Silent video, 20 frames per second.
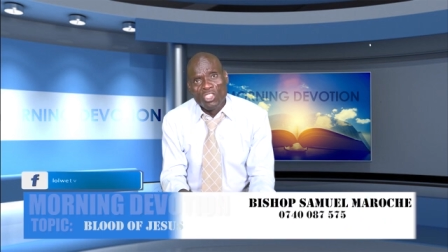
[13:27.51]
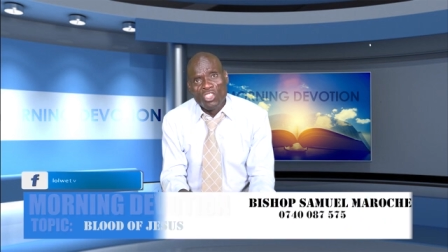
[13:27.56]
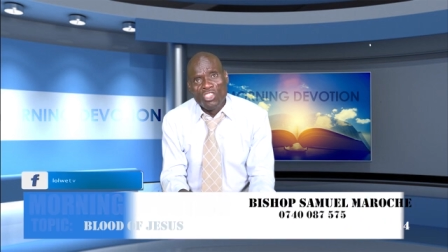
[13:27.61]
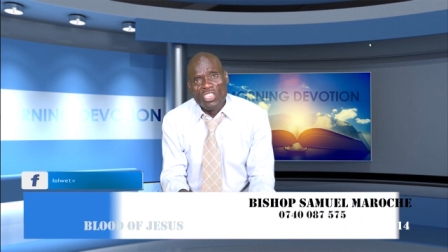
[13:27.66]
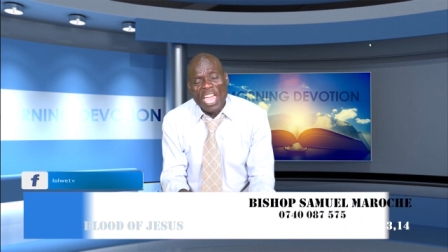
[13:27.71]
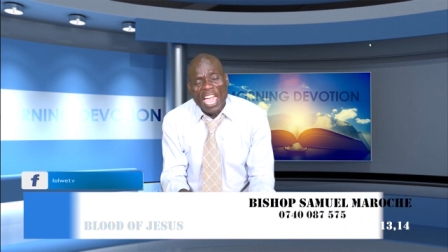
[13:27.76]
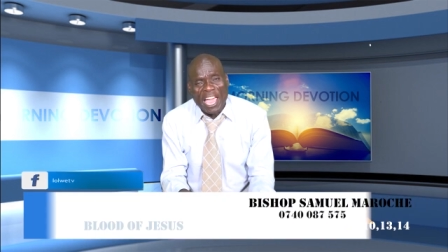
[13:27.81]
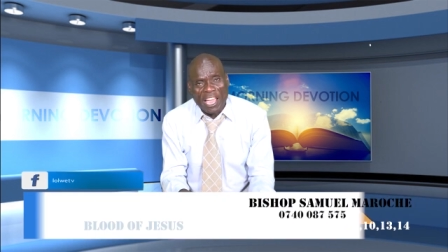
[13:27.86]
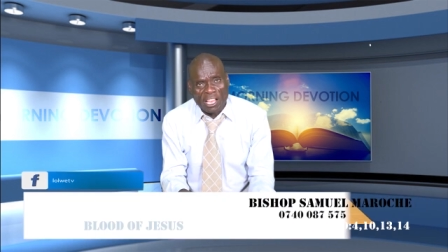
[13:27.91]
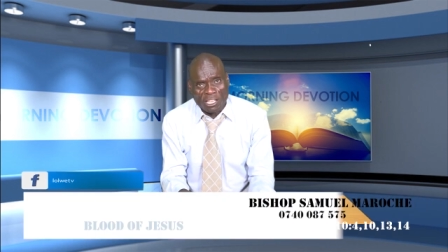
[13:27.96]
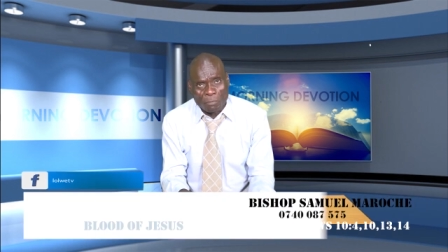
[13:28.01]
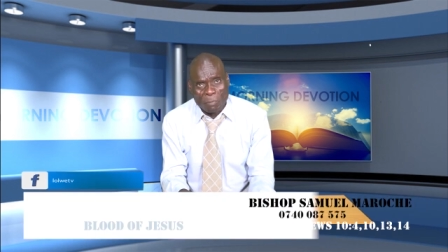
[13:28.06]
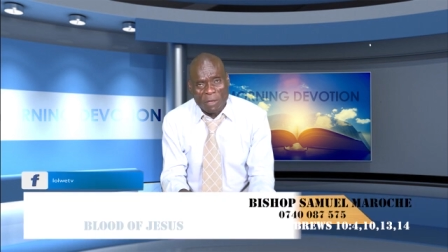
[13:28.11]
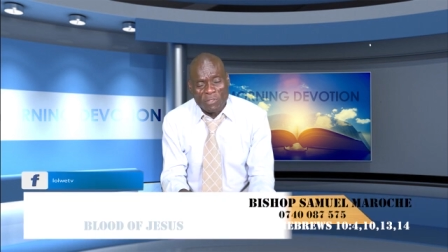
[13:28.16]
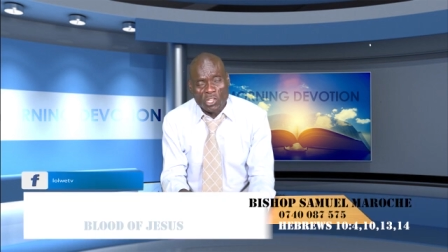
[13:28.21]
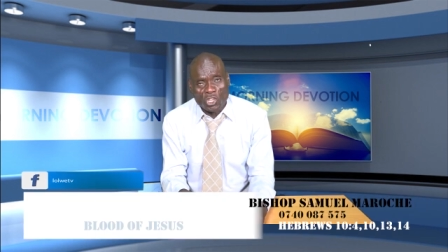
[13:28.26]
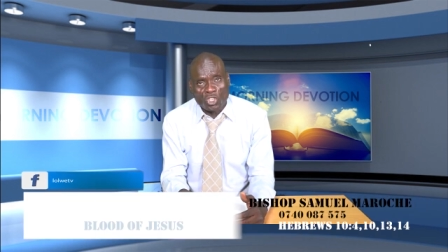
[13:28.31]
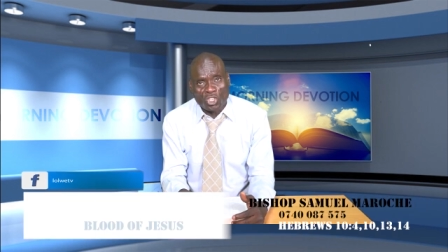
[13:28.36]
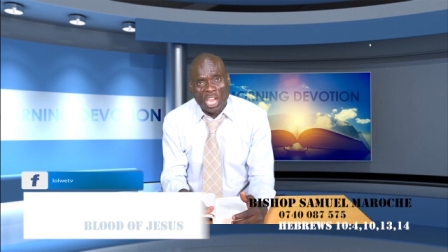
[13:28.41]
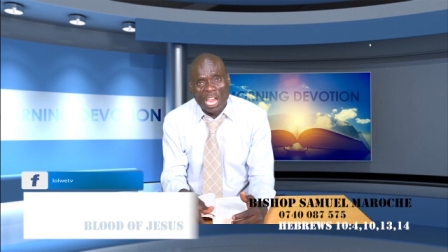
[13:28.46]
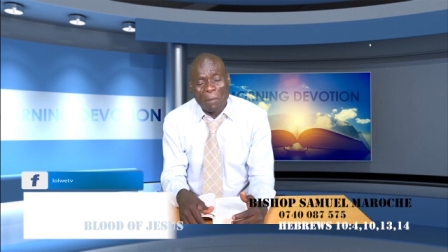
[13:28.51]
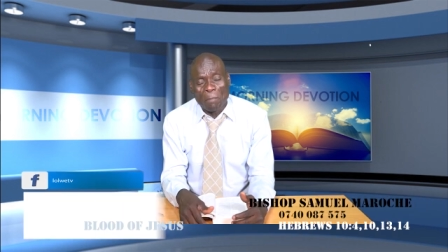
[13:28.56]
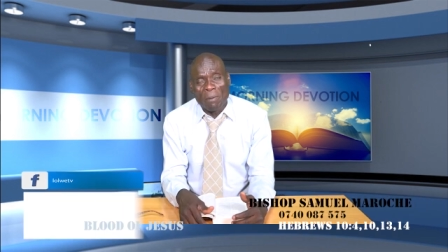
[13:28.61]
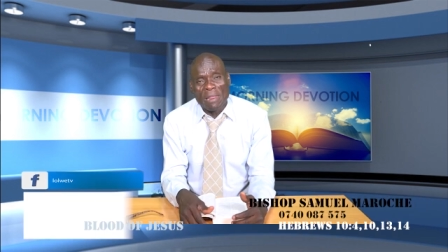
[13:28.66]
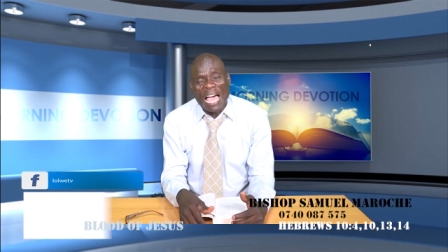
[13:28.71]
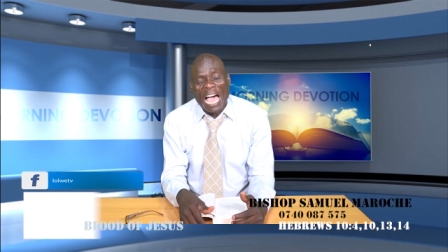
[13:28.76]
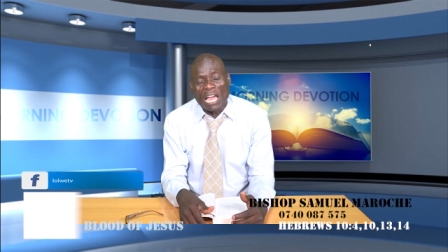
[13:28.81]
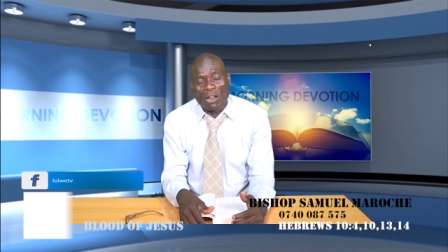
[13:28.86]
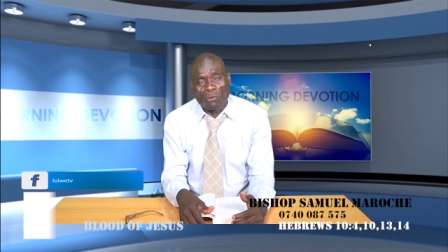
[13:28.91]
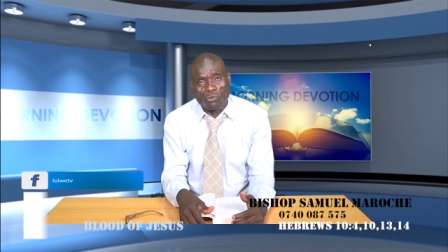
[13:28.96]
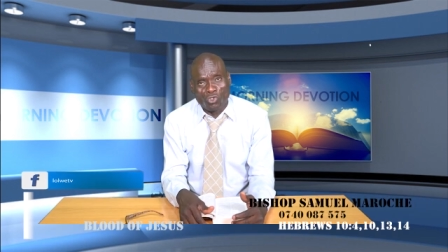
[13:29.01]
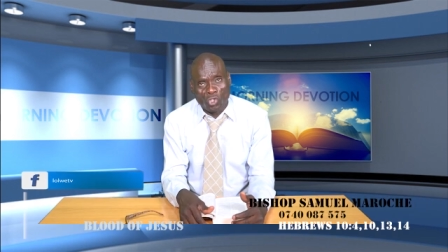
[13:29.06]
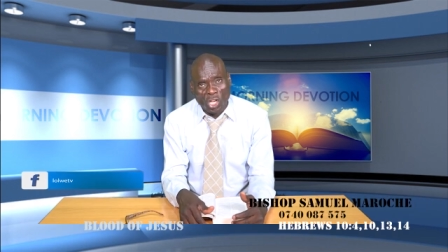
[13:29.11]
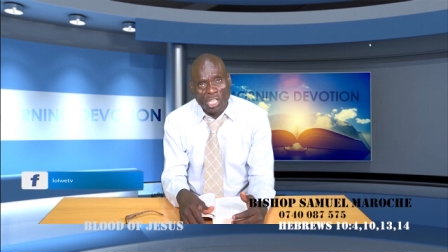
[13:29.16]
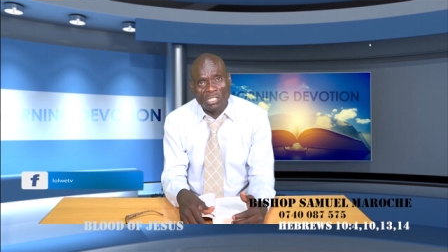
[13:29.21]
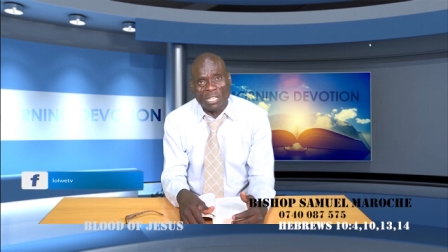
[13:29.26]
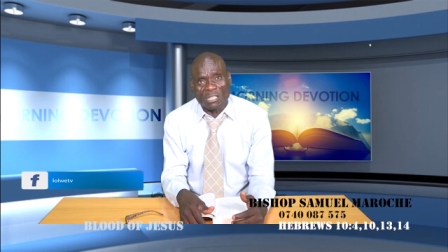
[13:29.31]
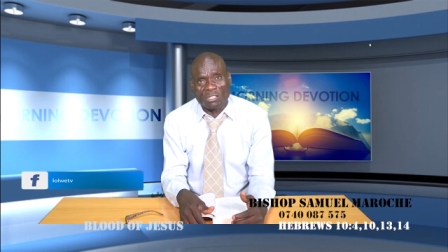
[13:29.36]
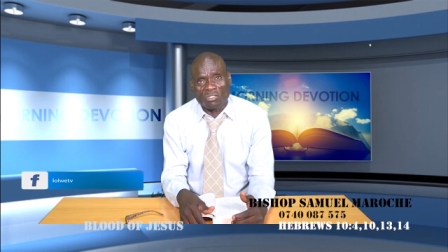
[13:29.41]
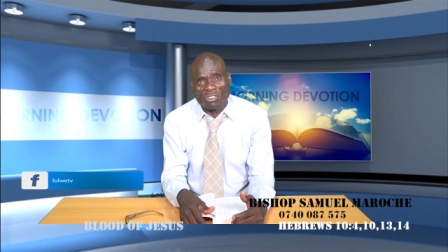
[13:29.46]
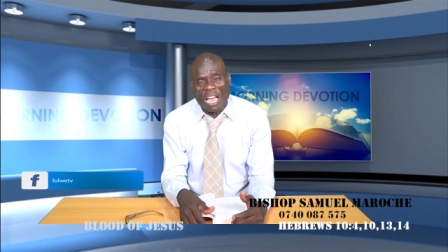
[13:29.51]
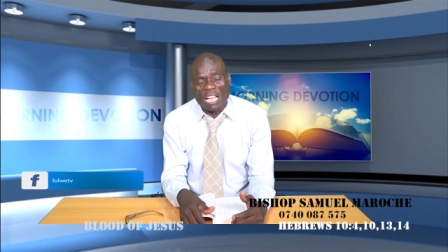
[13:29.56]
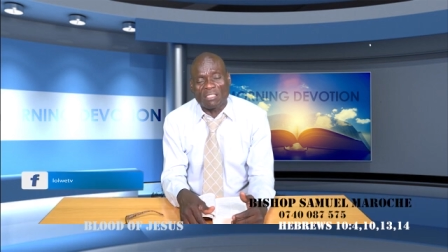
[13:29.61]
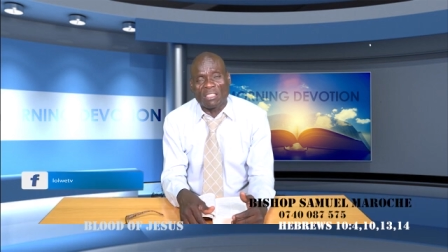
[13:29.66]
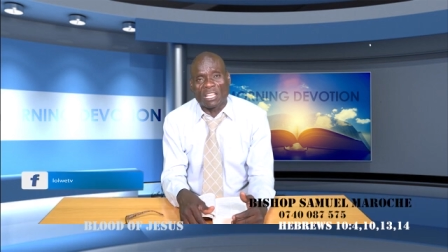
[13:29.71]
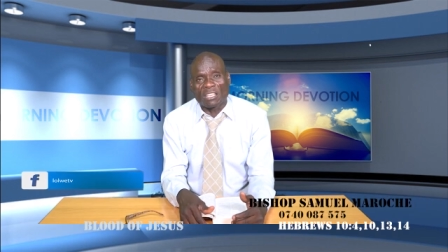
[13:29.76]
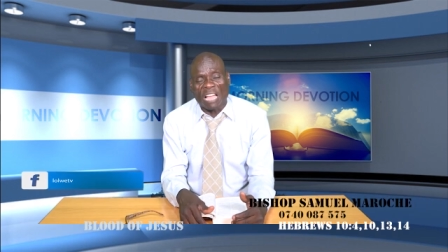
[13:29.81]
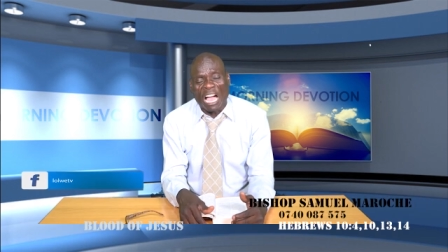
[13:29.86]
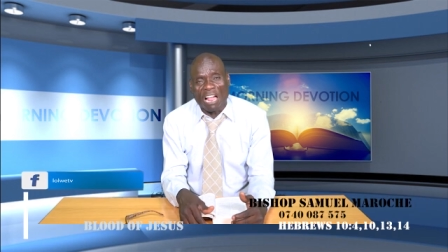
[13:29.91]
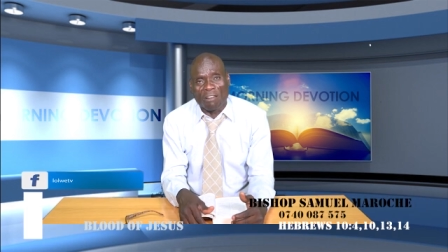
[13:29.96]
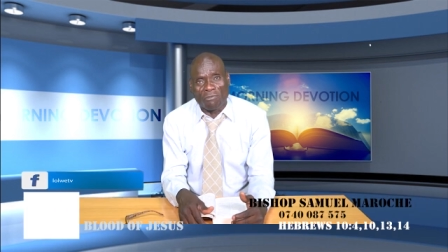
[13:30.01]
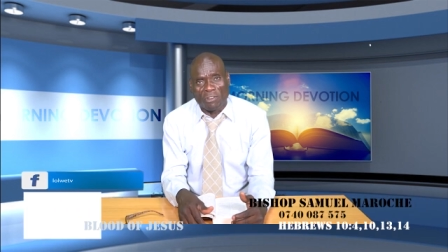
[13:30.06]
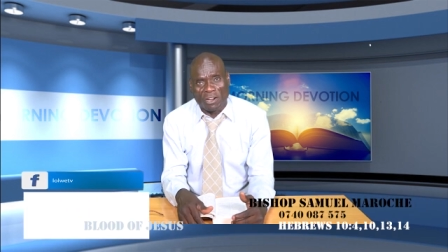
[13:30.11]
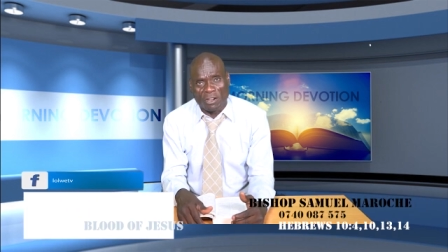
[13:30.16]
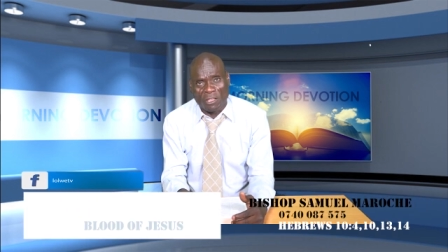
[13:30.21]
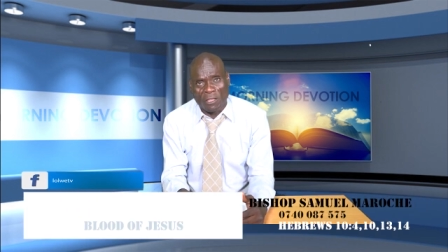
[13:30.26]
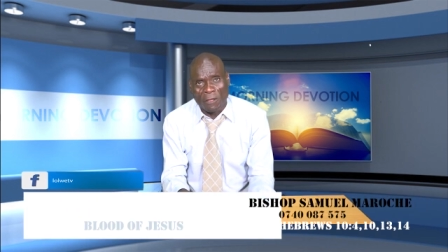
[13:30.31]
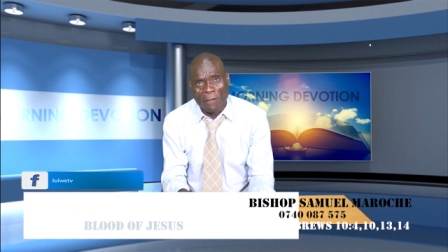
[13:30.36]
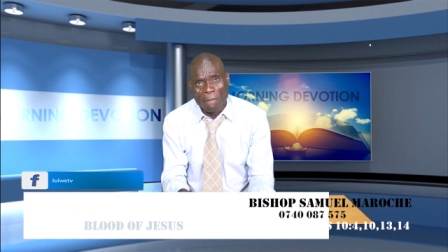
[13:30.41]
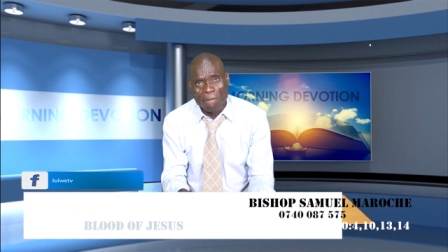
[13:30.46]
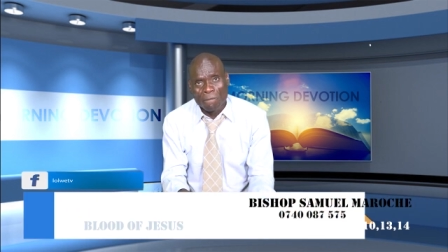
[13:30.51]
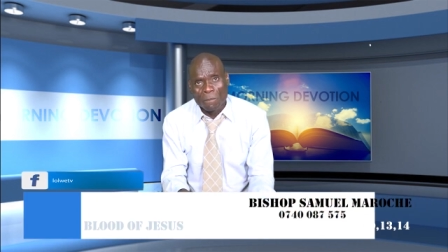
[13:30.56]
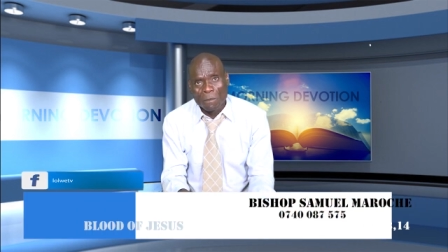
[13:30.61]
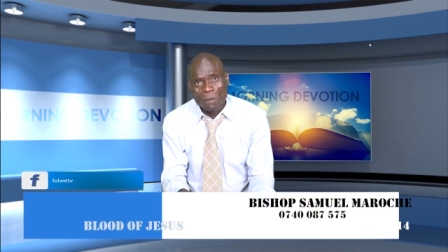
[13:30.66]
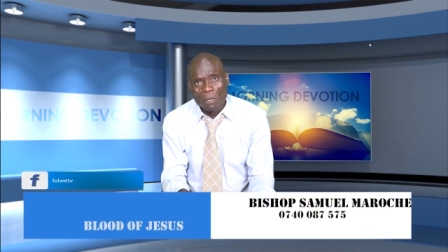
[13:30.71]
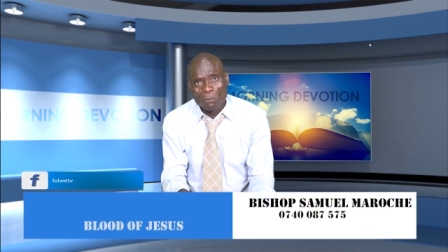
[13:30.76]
Yes, by the shed blood of Jesus Christ the Calvary.